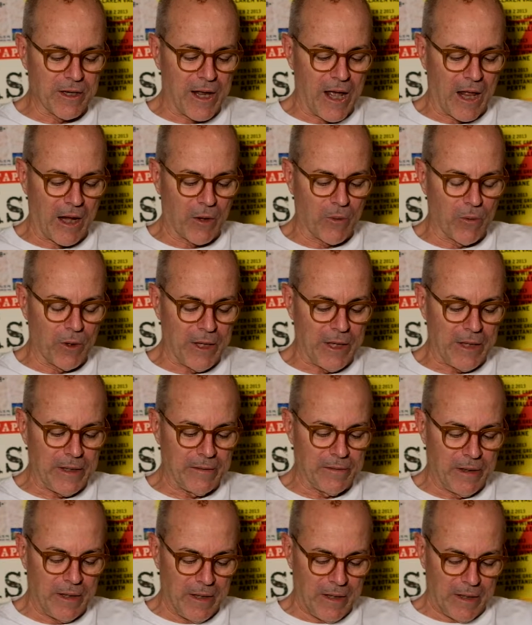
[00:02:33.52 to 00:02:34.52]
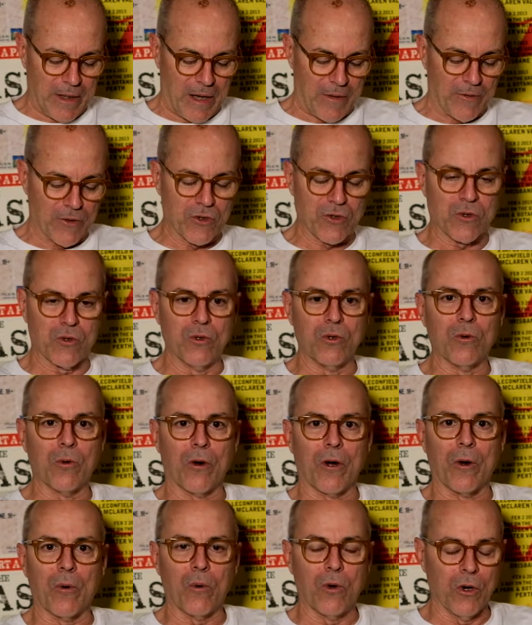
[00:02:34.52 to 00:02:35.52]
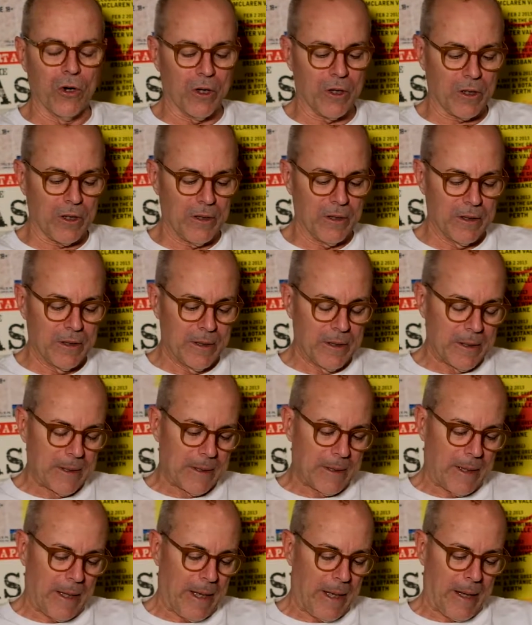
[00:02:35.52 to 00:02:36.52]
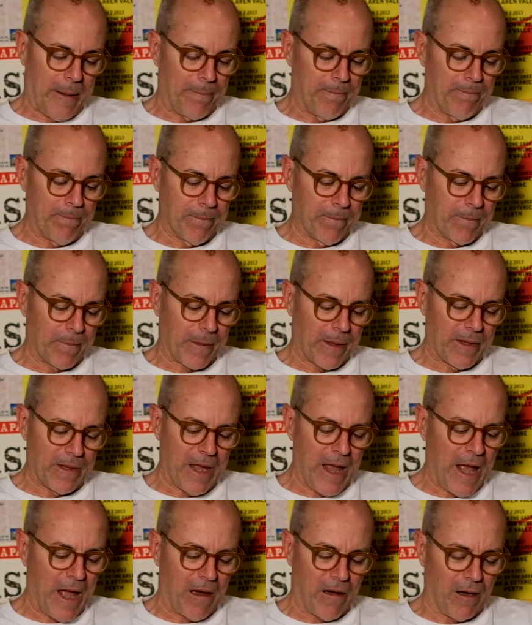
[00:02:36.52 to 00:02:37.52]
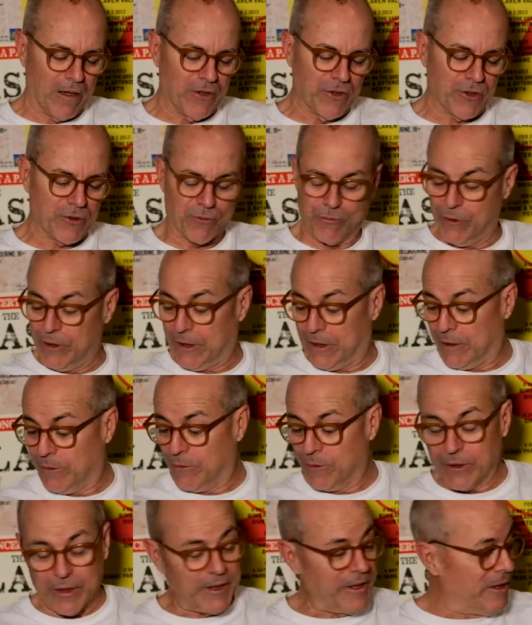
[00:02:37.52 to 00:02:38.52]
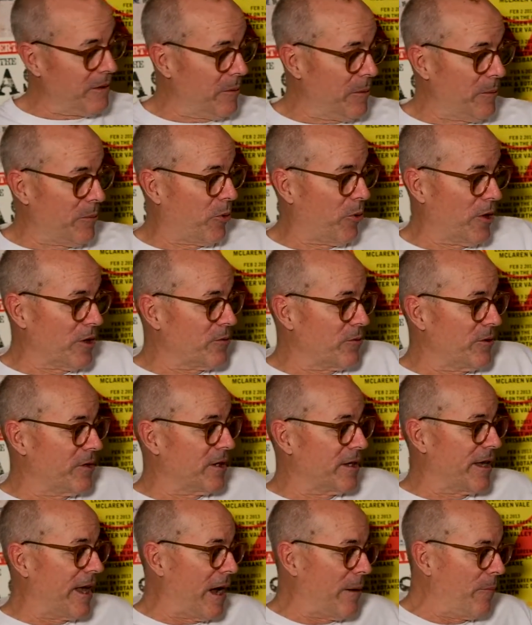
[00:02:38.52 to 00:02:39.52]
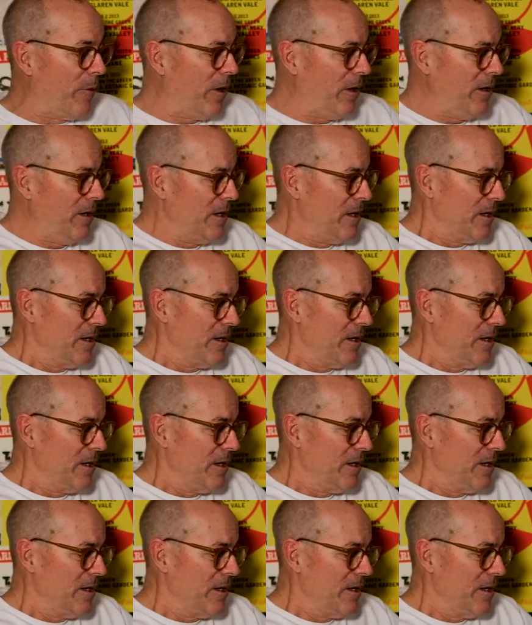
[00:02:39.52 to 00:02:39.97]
at Halloween at the school where I work. Yeah, I just really, really am impressed with the camera.